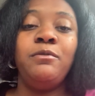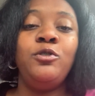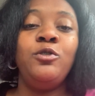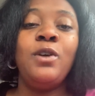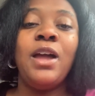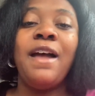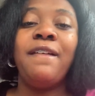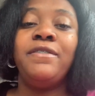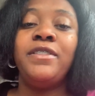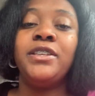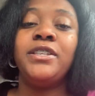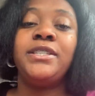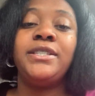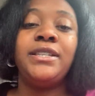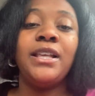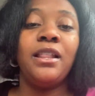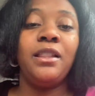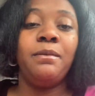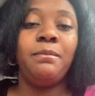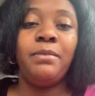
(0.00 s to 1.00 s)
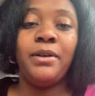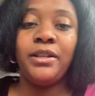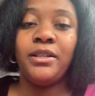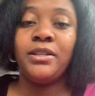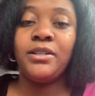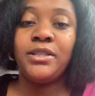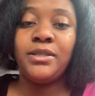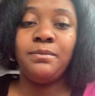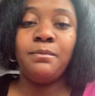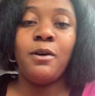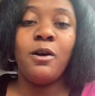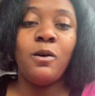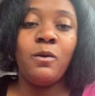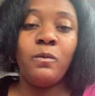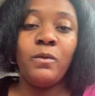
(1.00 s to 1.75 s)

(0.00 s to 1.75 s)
you have to celebrate the small